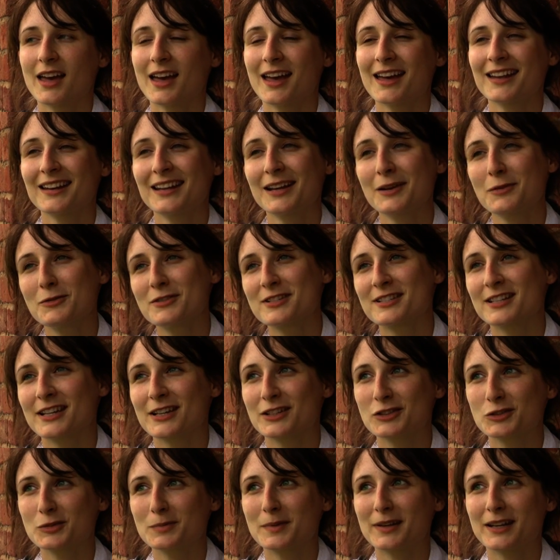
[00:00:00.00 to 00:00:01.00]
And he was
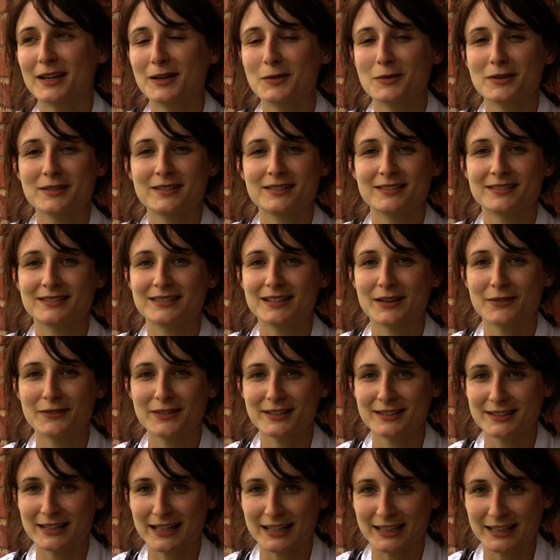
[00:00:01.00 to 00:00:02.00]
ill, but he wasn't
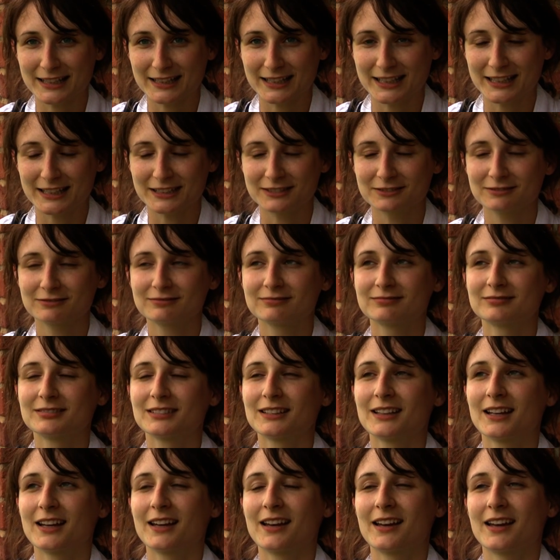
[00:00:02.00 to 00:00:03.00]
devastatingly ill.
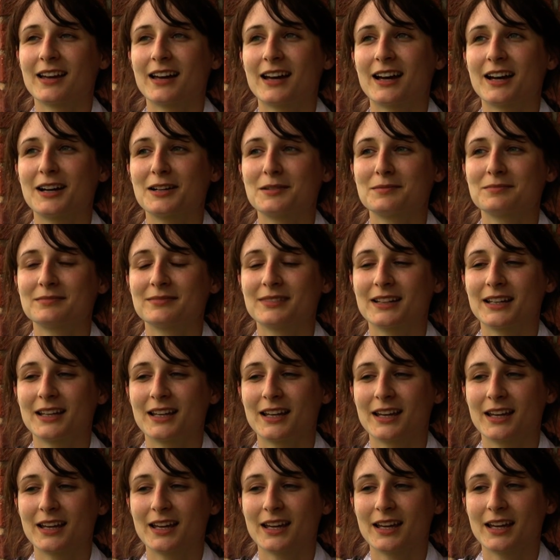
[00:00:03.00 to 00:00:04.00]
And
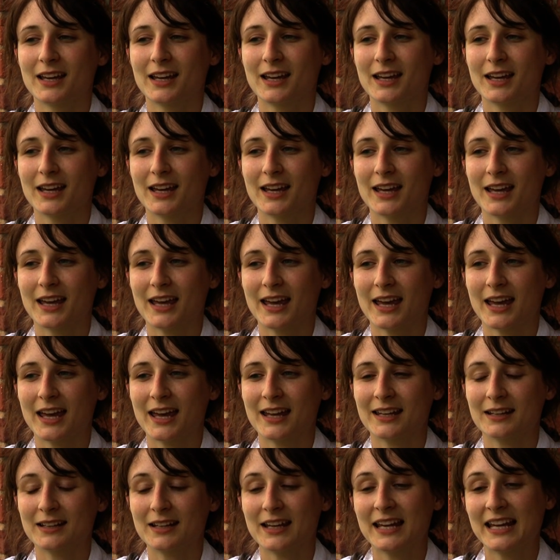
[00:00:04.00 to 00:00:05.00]

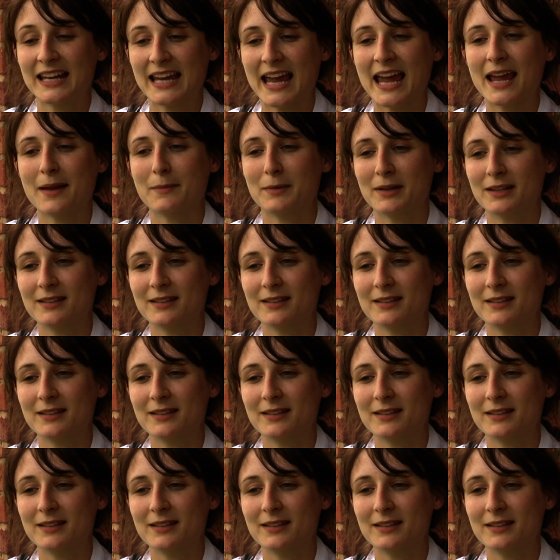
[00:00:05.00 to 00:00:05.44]
he came